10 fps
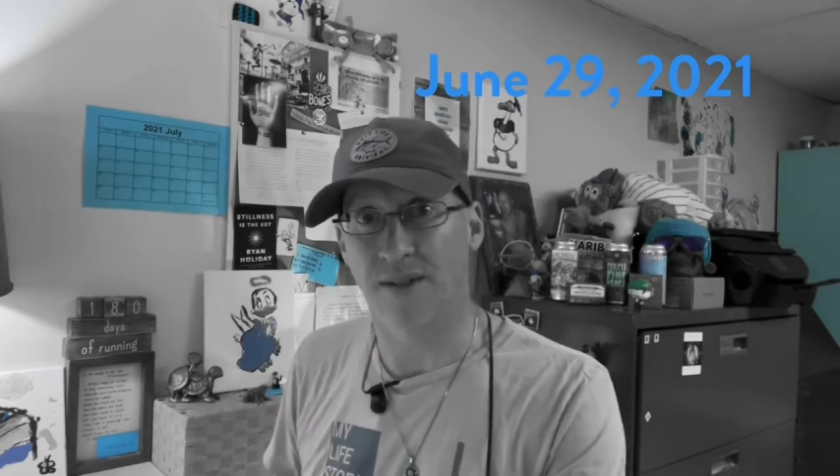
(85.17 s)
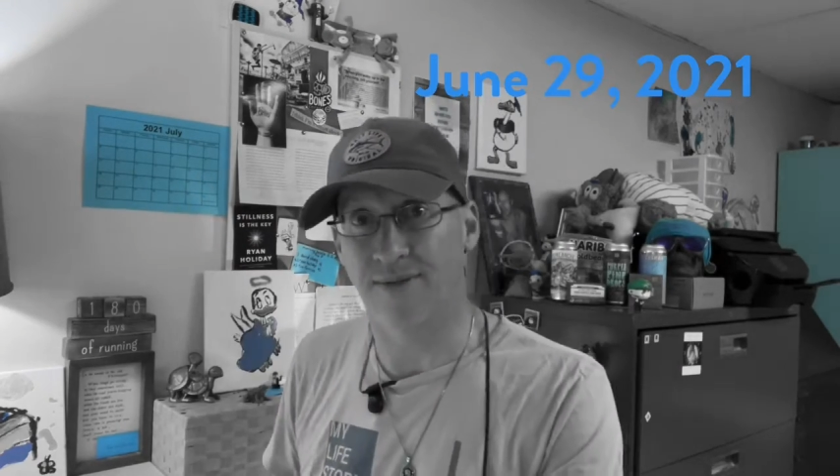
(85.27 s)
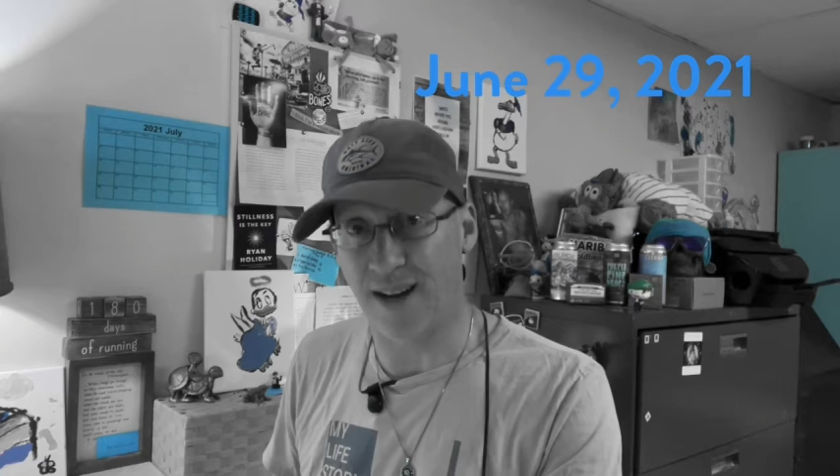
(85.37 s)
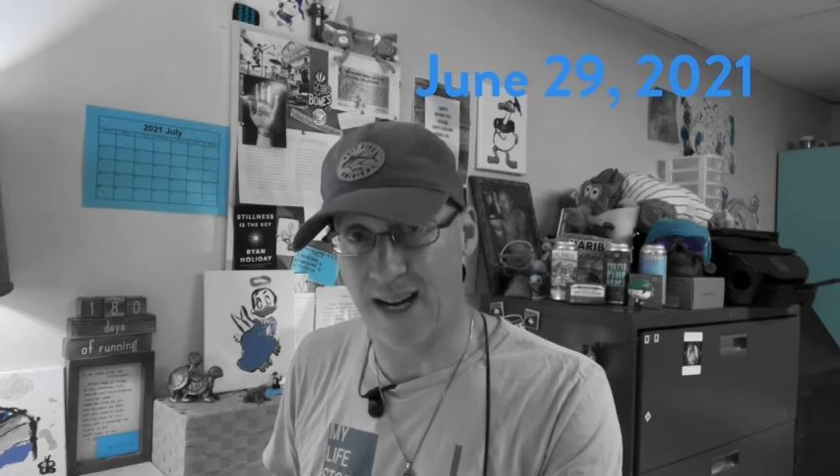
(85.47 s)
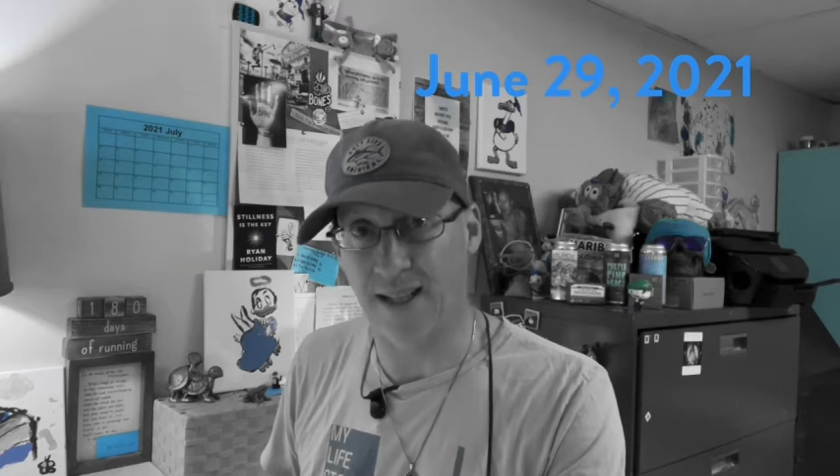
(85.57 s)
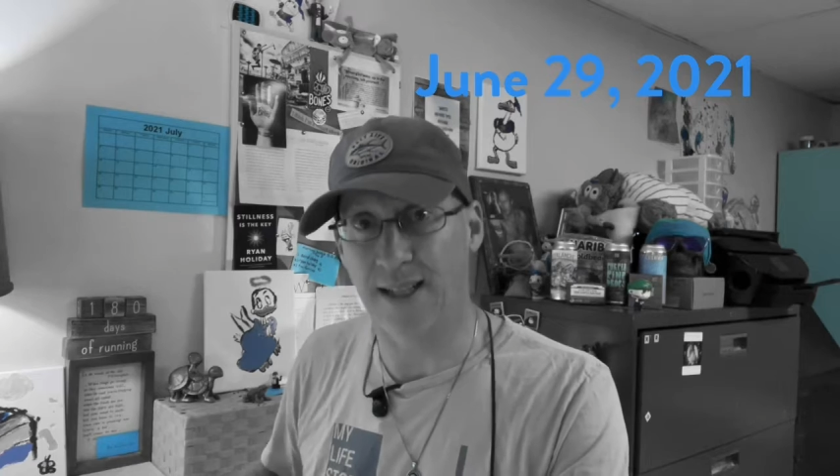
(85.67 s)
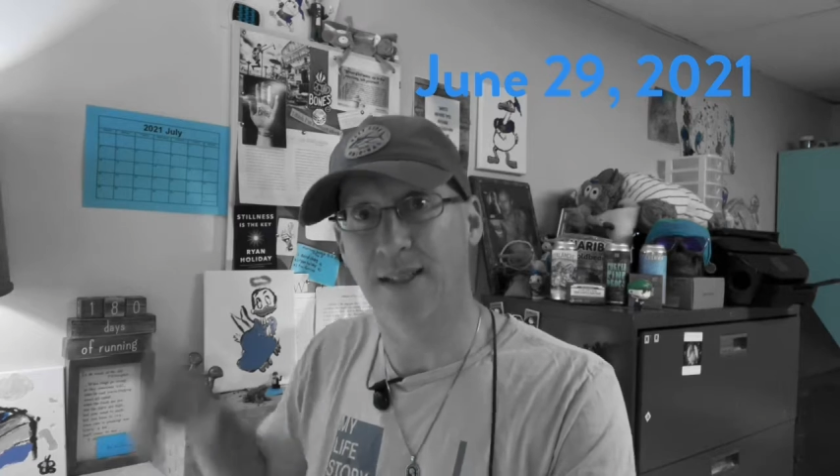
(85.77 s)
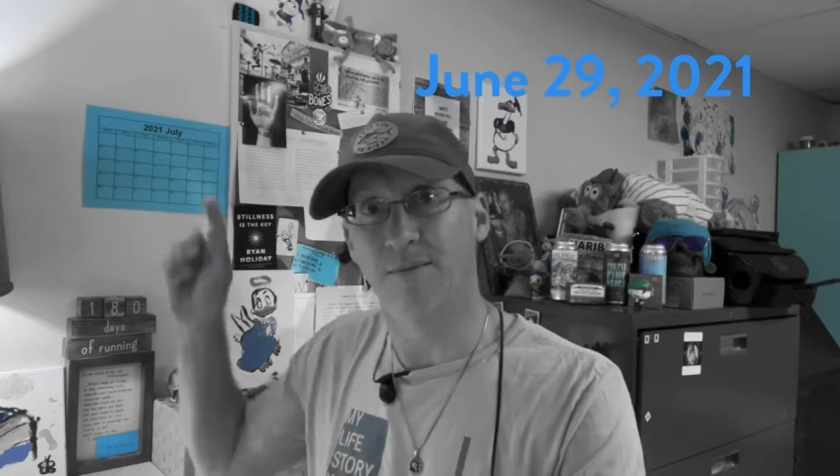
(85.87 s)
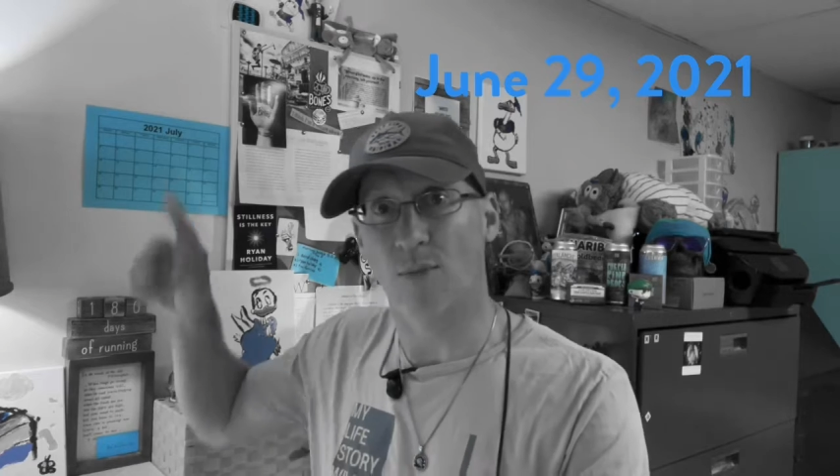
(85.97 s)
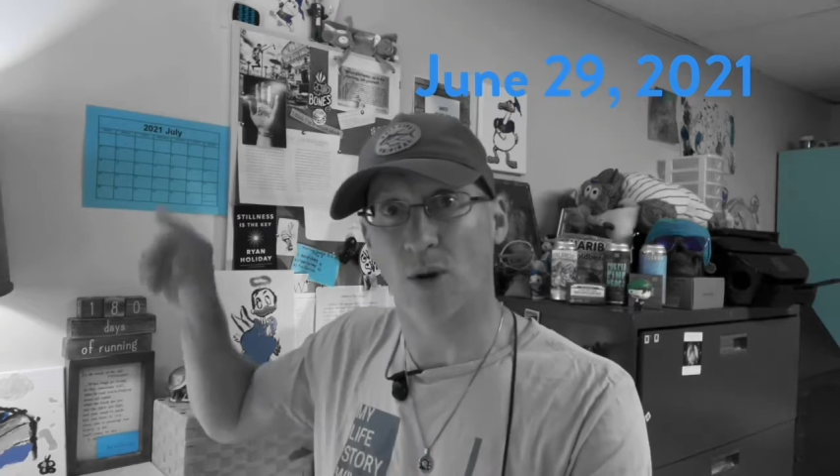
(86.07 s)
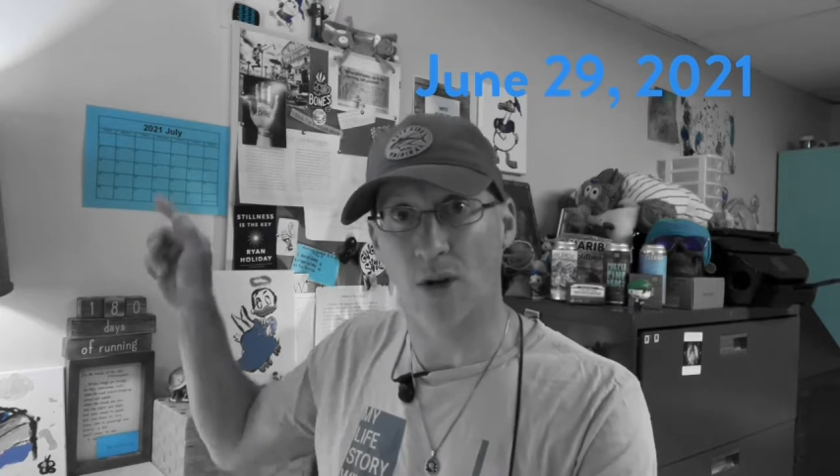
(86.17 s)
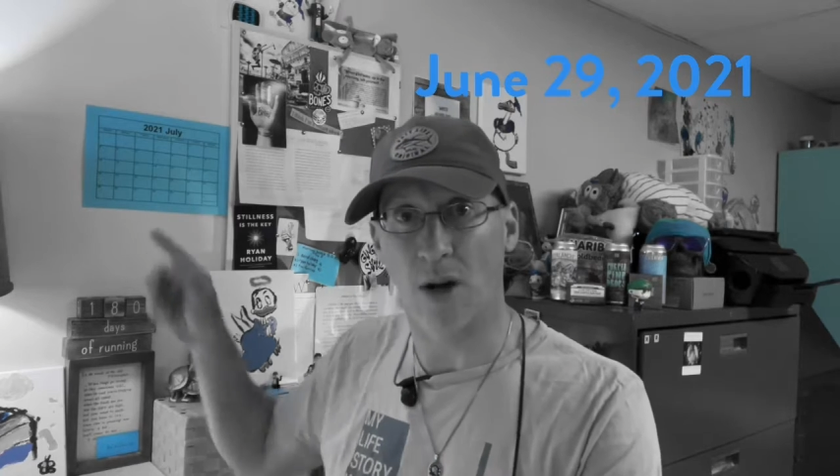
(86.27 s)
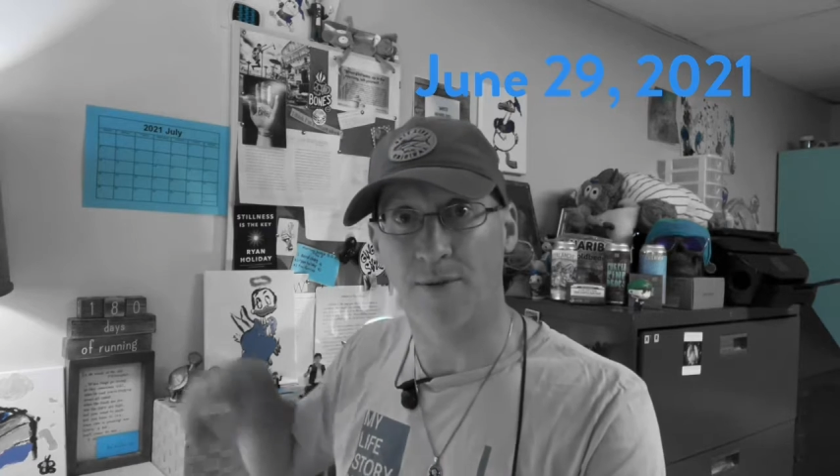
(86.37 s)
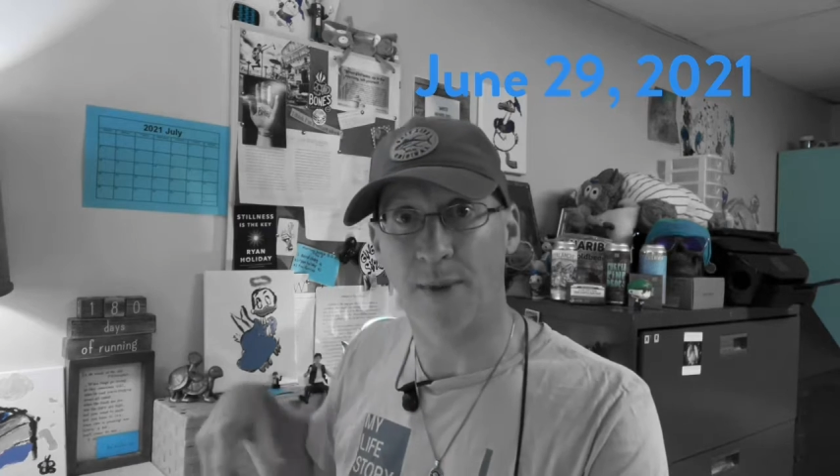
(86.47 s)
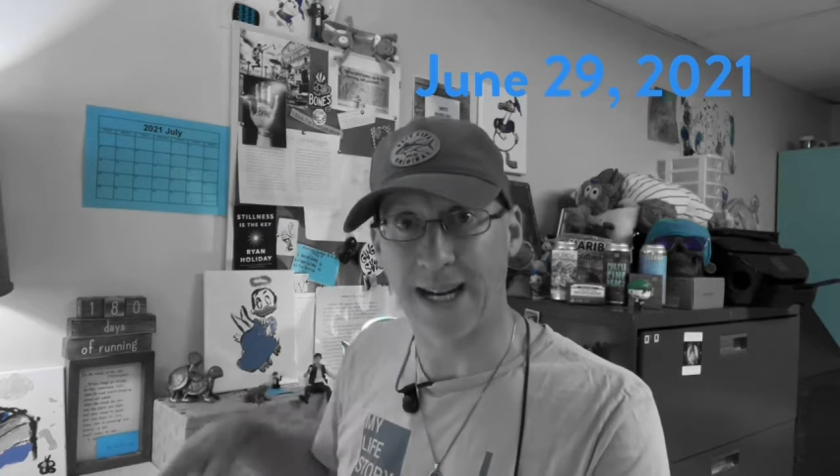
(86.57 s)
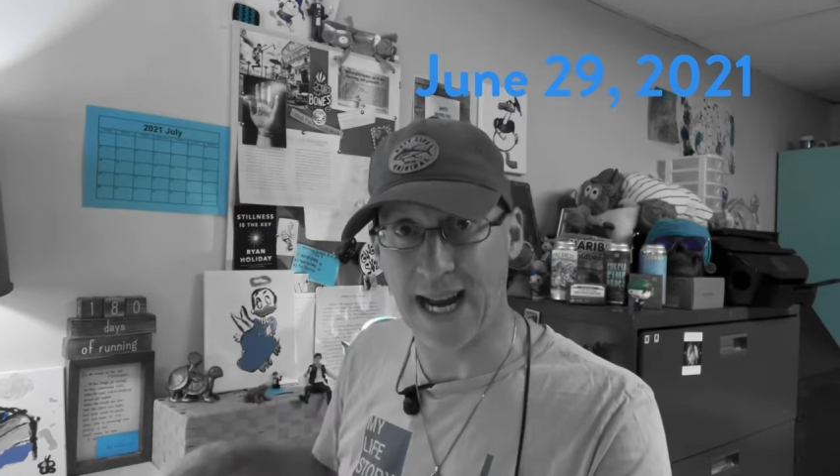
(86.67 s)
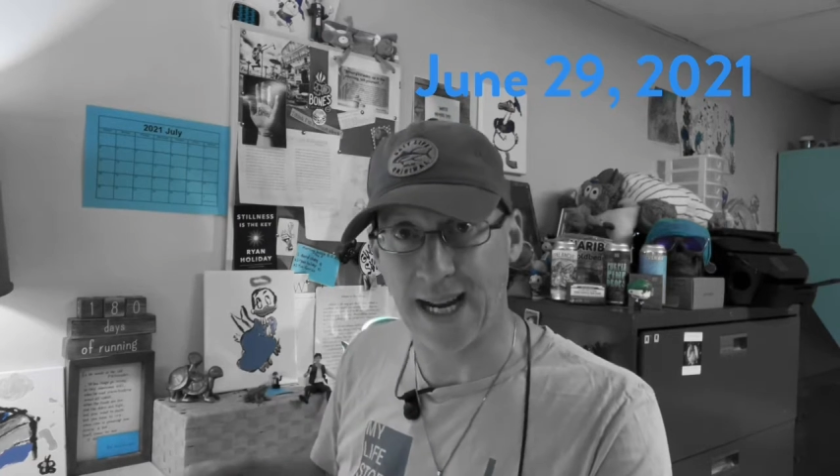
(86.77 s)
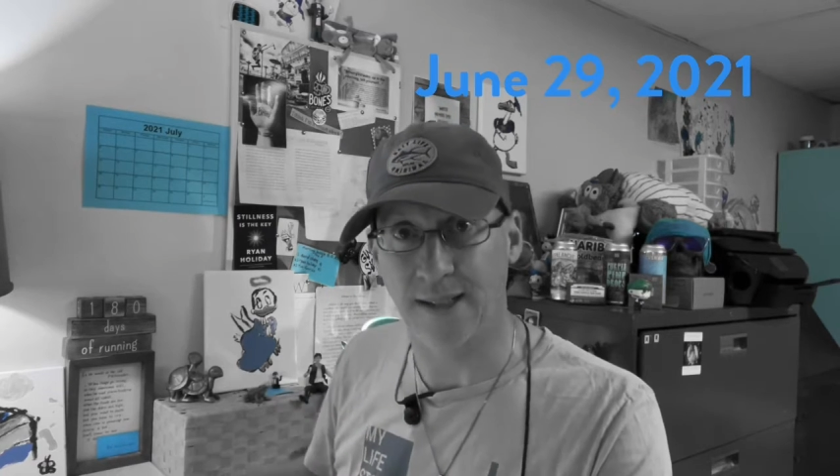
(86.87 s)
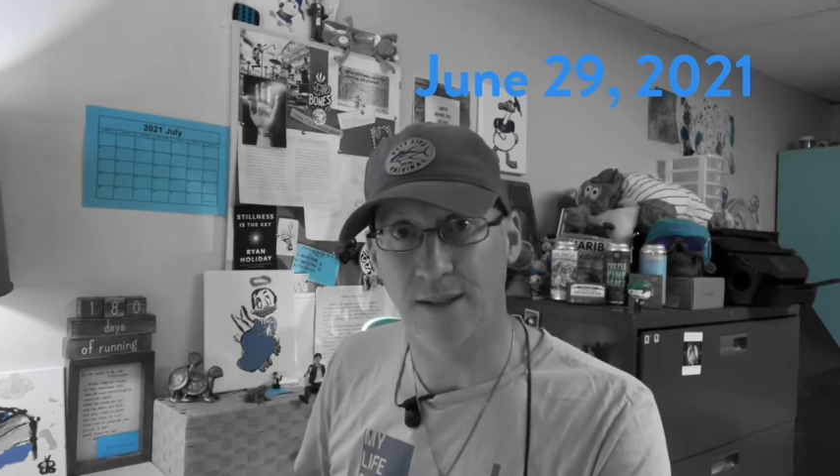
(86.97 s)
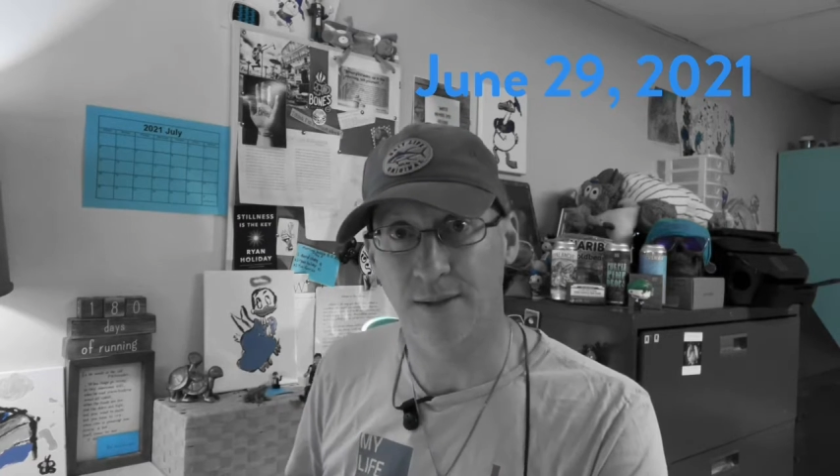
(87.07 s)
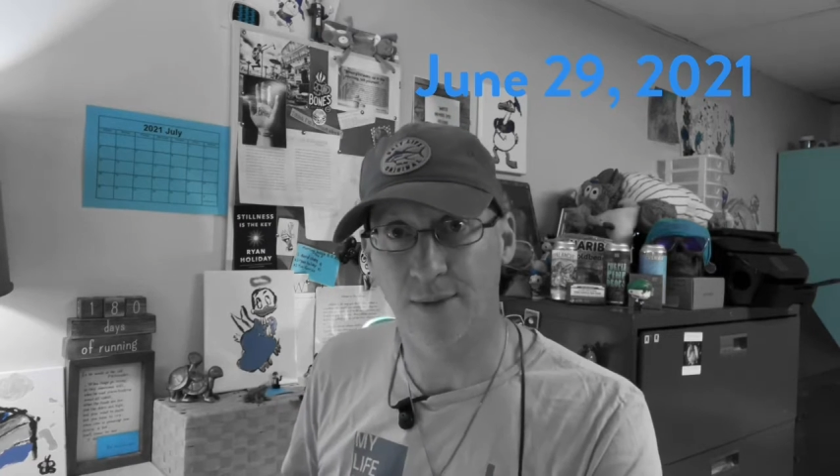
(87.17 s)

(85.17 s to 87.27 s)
Violet, mark off my days.